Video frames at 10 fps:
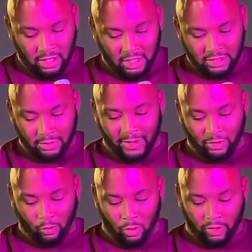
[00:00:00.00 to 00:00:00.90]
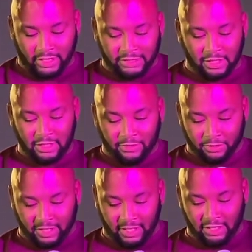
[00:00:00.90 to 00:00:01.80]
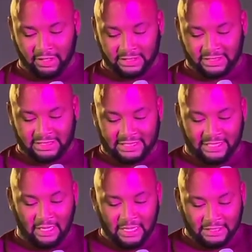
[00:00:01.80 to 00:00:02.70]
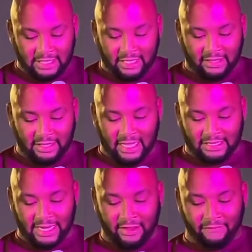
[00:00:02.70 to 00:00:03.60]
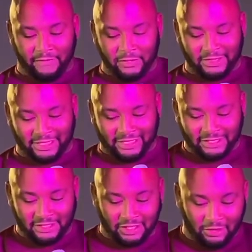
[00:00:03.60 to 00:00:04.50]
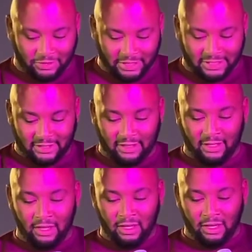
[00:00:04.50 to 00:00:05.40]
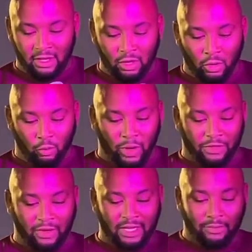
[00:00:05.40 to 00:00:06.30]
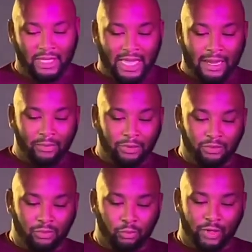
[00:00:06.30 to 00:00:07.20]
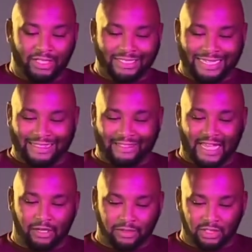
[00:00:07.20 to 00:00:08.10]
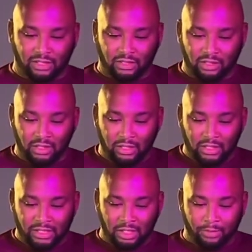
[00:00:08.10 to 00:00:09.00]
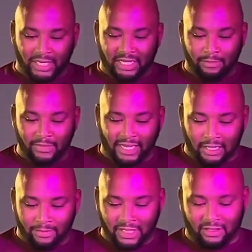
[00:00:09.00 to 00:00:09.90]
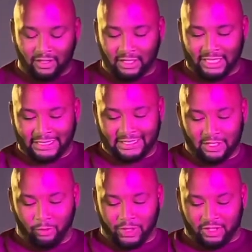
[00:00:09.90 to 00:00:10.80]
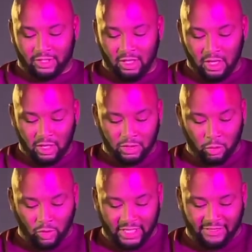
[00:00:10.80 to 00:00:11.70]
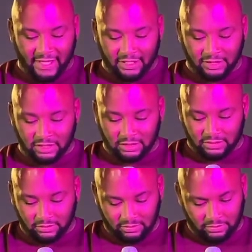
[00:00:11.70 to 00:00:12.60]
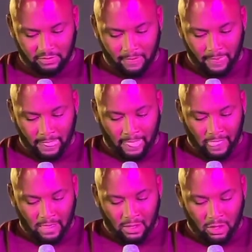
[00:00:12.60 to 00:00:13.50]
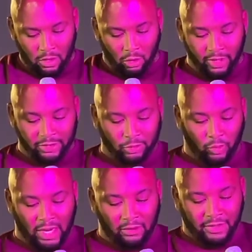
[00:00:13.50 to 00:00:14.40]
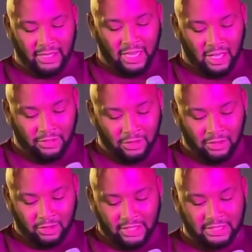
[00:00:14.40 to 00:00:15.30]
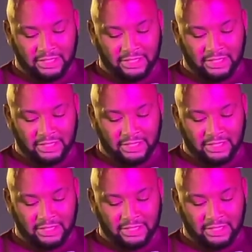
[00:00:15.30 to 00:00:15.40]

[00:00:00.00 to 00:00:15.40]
to make war against another king doesn't sitteth not down first and consulteth whether he be able with 10,000 to meet him that cometh against him with 20,000? Or else, while the other is